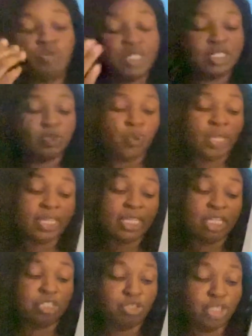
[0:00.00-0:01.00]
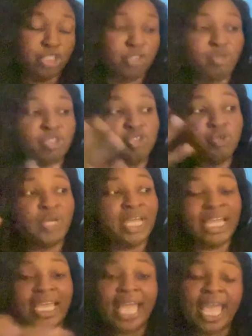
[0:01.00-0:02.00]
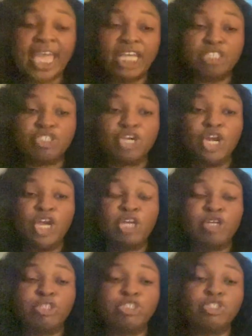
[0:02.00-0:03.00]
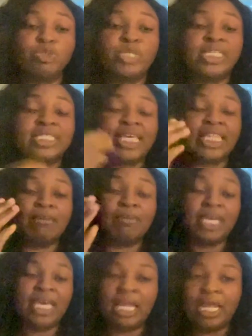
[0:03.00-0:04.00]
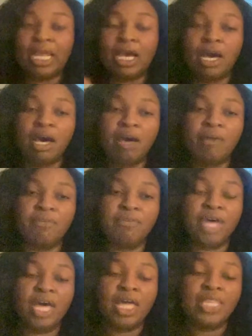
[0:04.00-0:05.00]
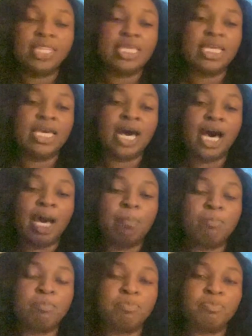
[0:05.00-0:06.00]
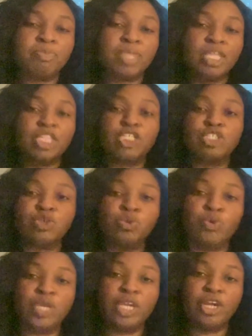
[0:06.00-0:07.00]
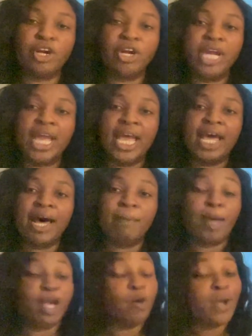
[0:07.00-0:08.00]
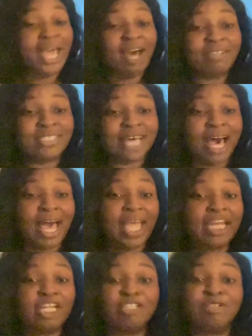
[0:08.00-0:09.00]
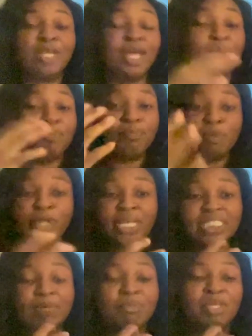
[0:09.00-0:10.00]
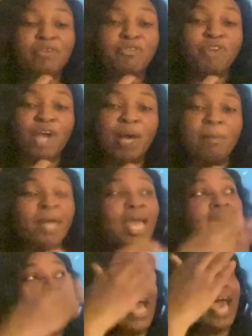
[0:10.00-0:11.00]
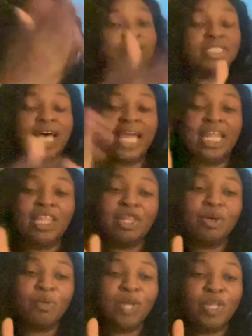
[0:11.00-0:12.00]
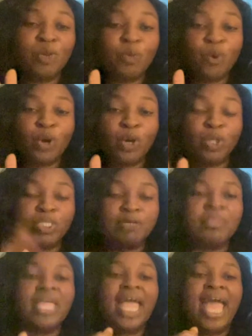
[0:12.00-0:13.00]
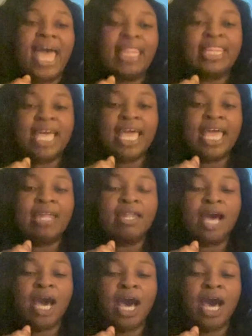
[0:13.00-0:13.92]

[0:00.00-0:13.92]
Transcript: This is one thing that you can do to engage your students at the beginning of the school year, by going outside and pulling something from outside in the world, and then